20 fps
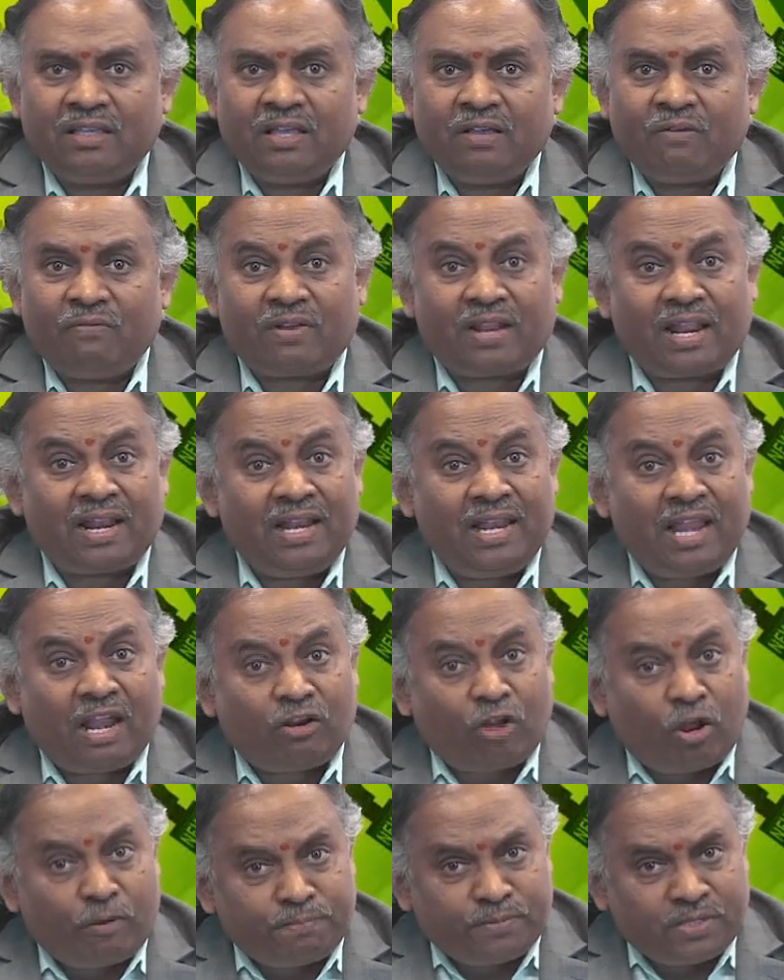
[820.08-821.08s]
For early
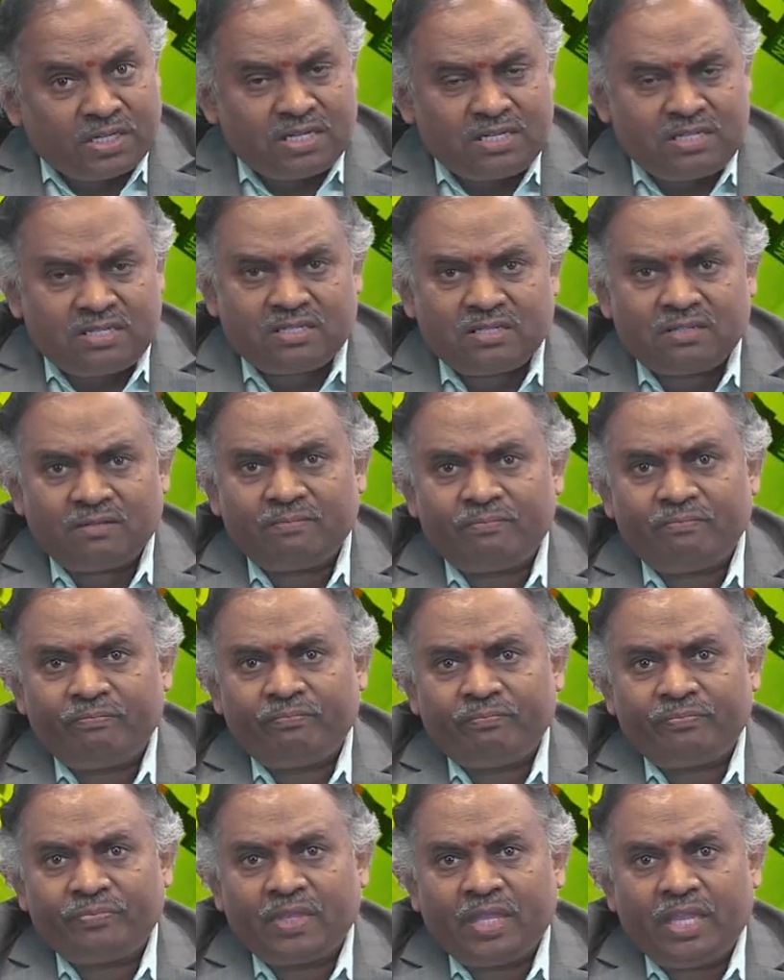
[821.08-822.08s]
adopters,
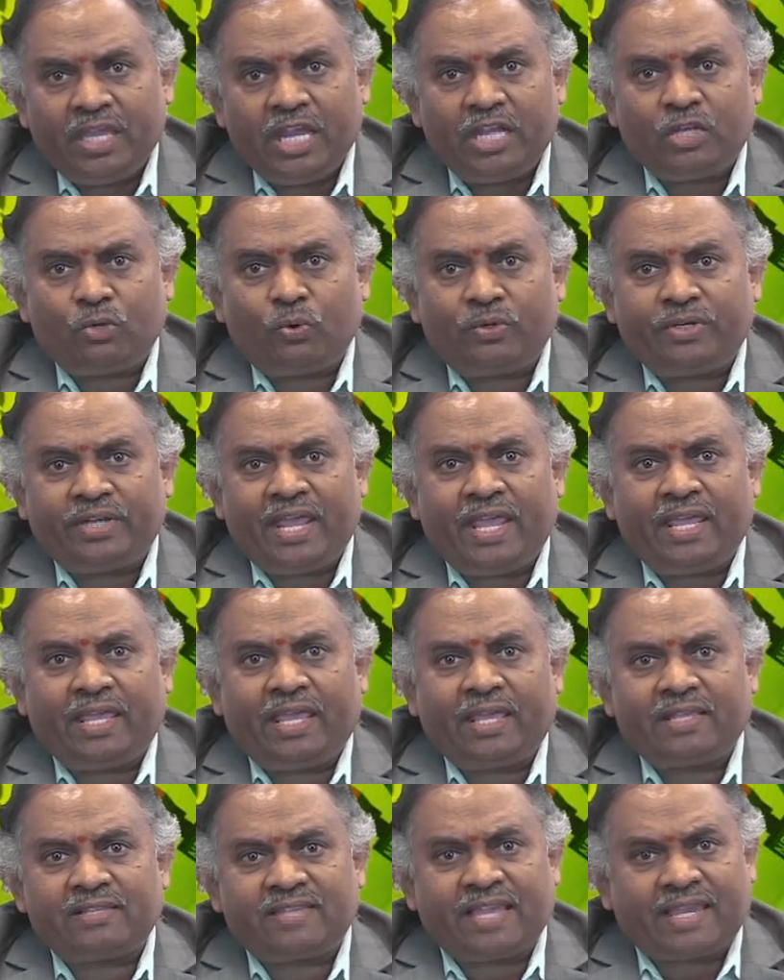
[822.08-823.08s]
it could take
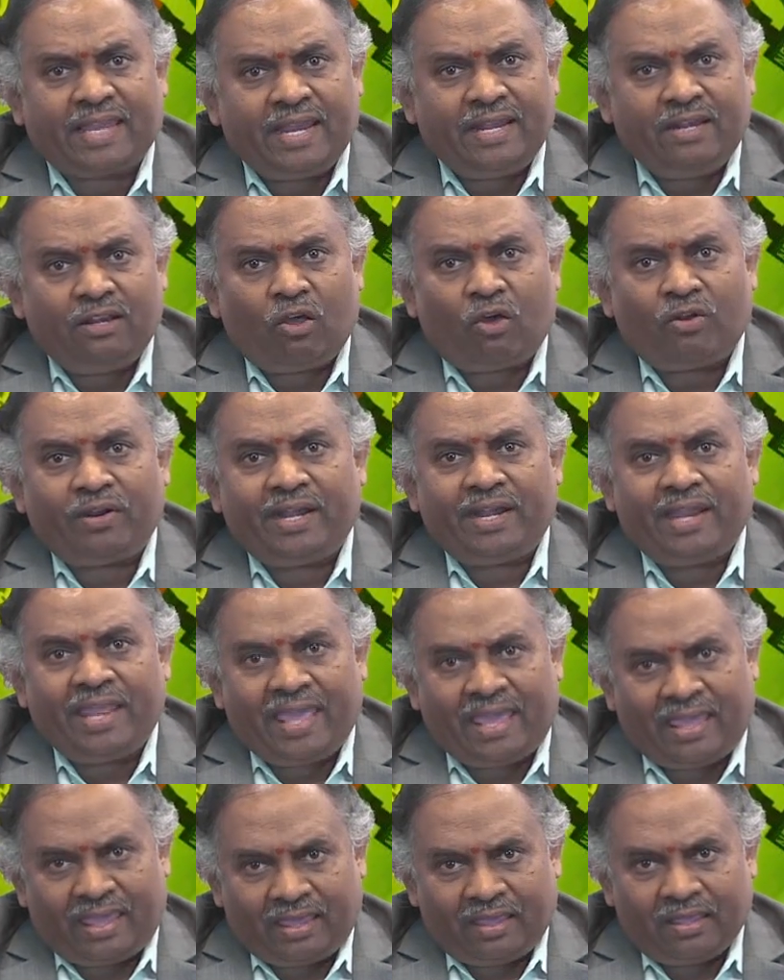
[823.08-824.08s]
a second or a
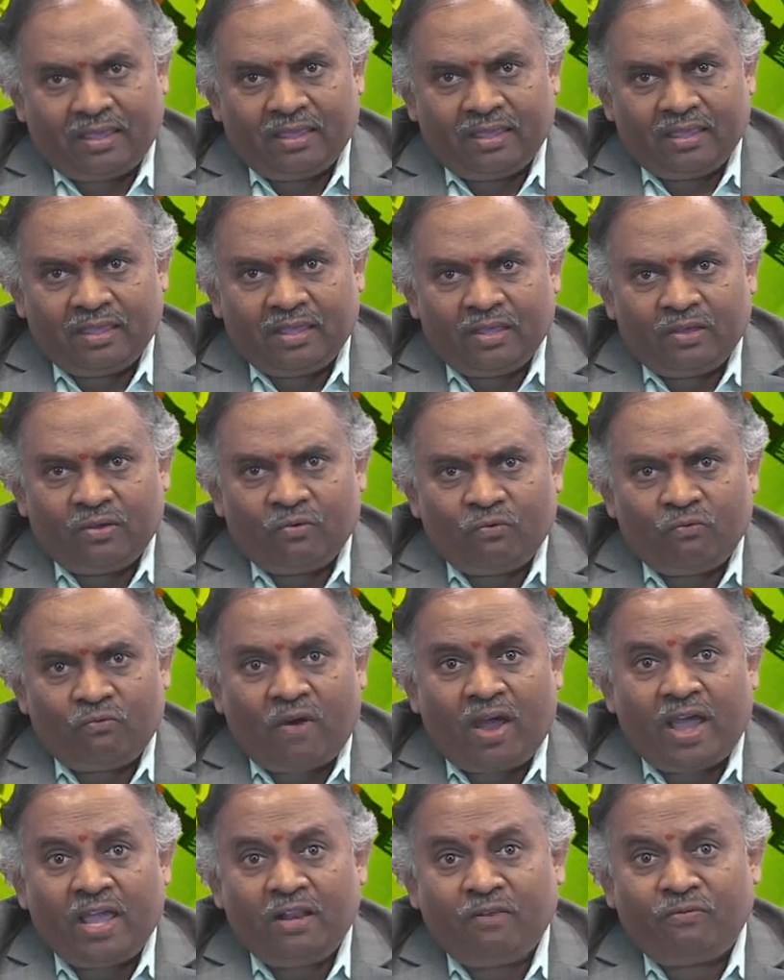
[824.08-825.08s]
day,
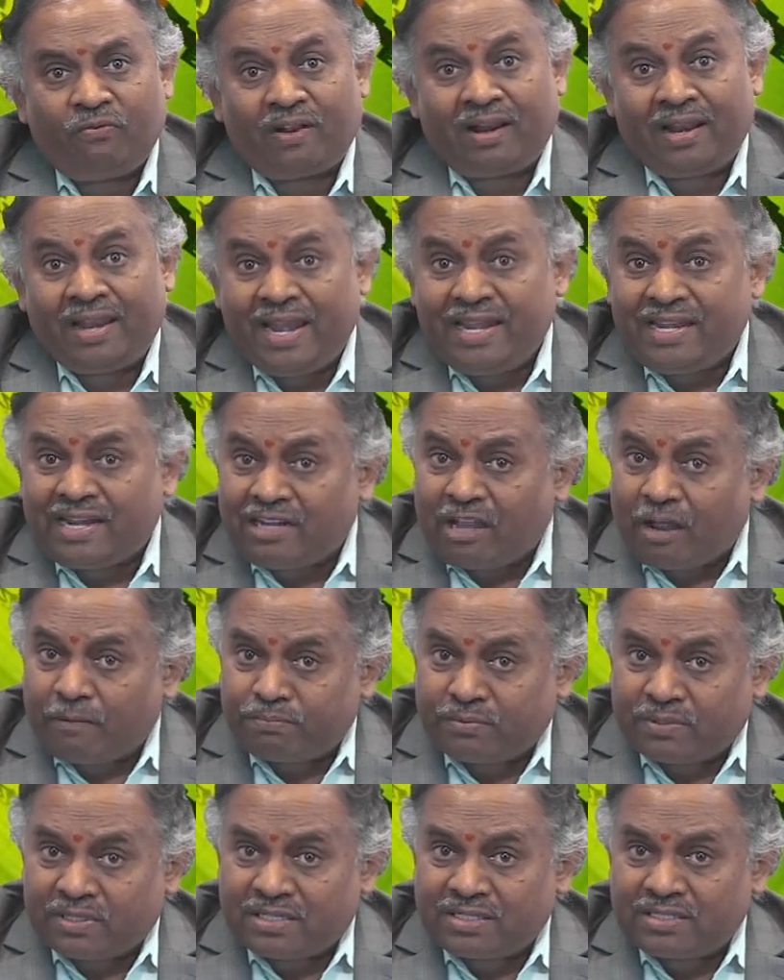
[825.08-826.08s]
while for late
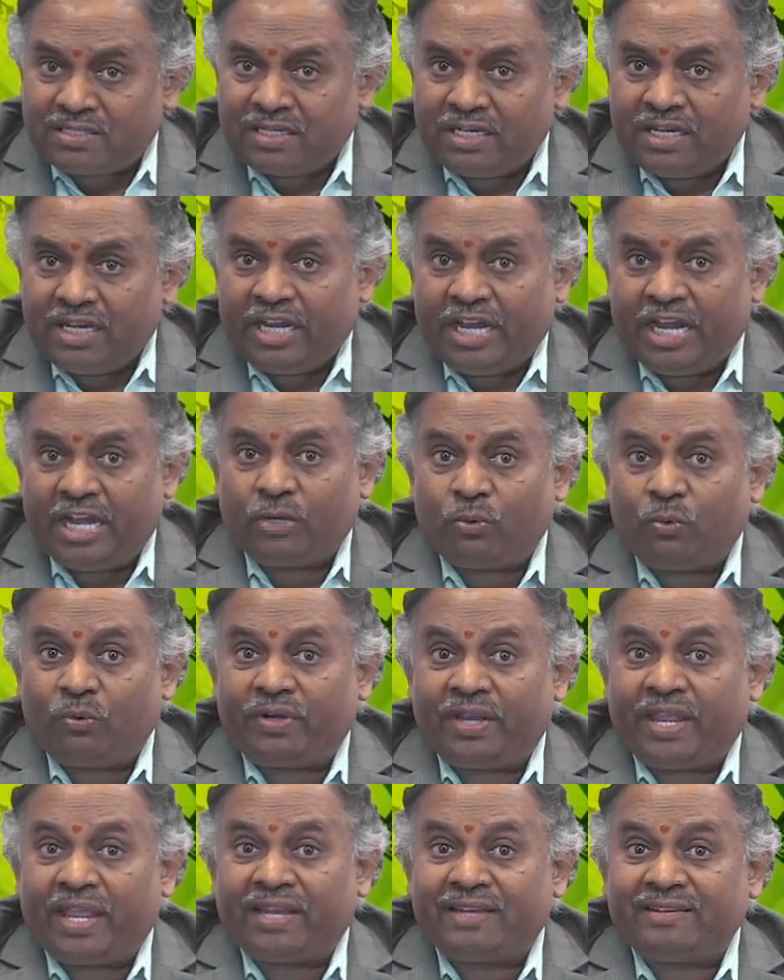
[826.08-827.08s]
adopters, it could
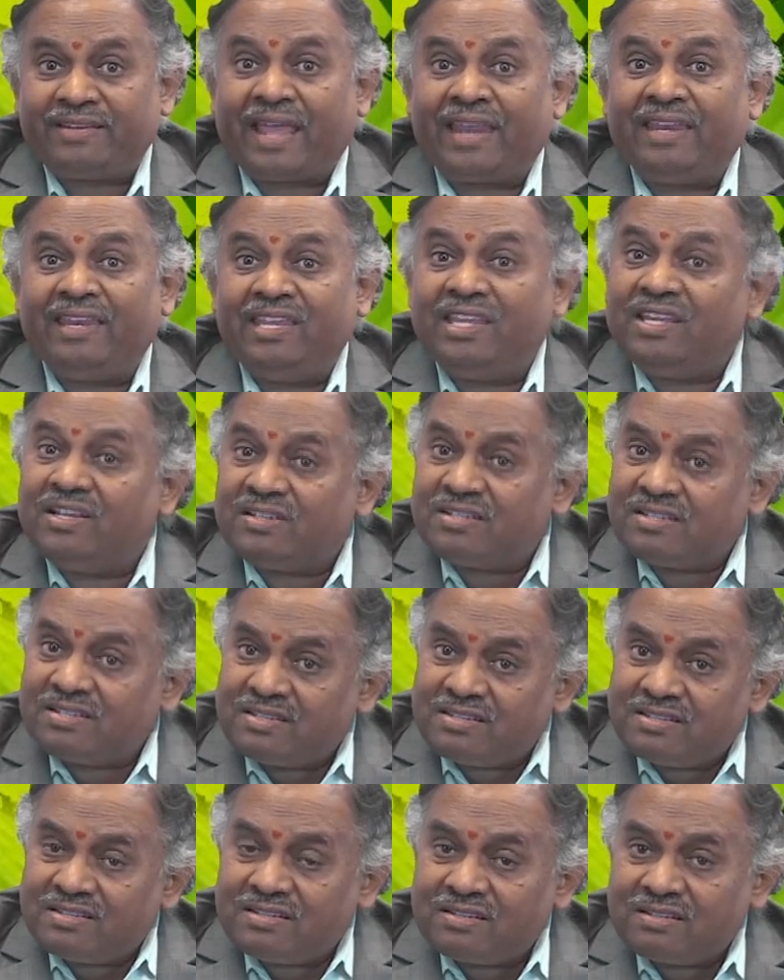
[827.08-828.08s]
take 10
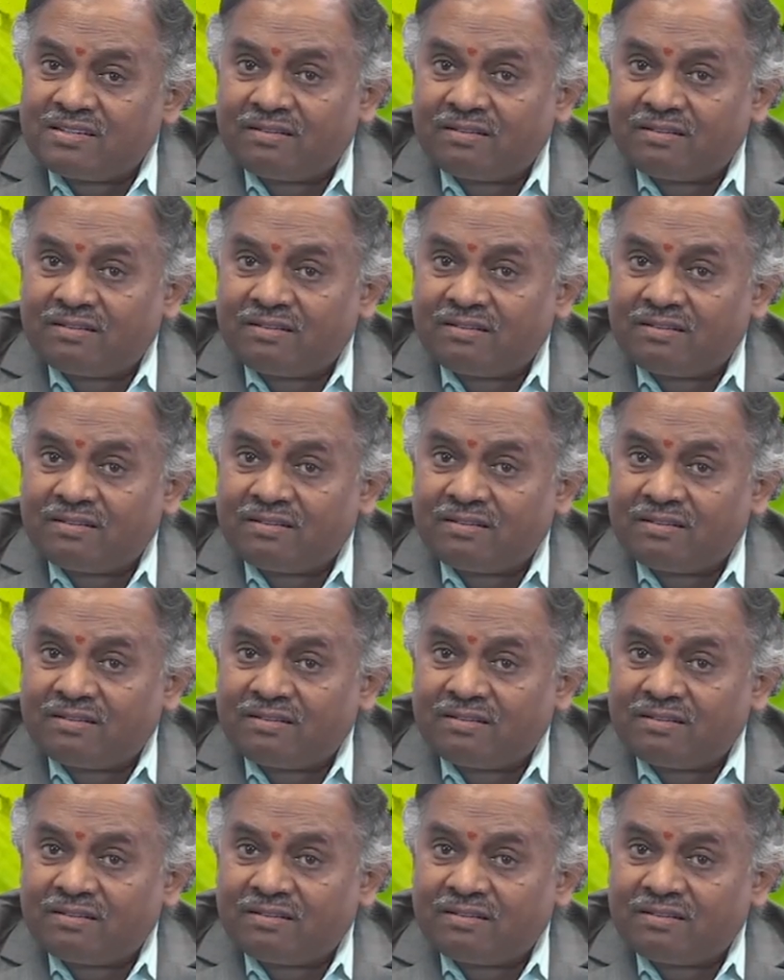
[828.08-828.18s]
years.